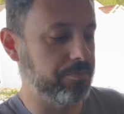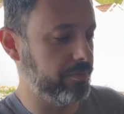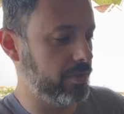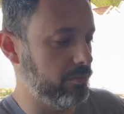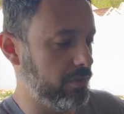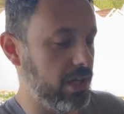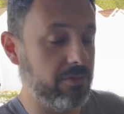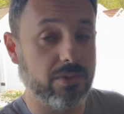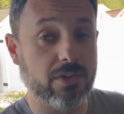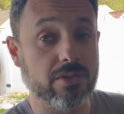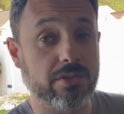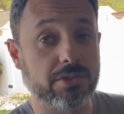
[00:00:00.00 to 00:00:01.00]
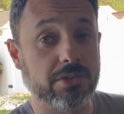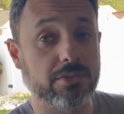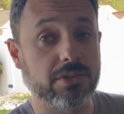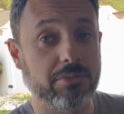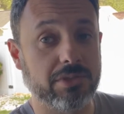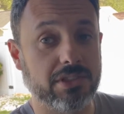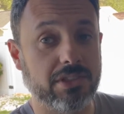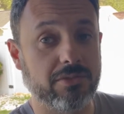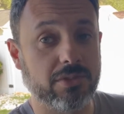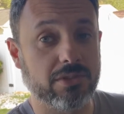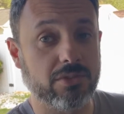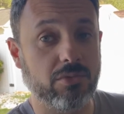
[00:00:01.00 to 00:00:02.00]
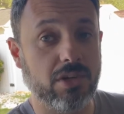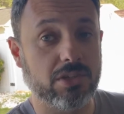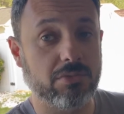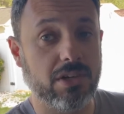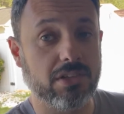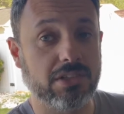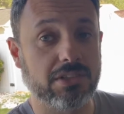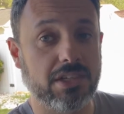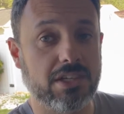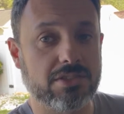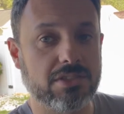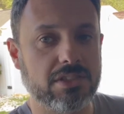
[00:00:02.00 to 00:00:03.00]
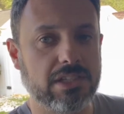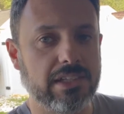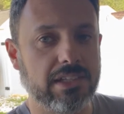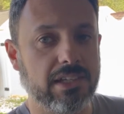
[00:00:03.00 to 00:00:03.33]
without further ado, let me give you a little walk around on the engine,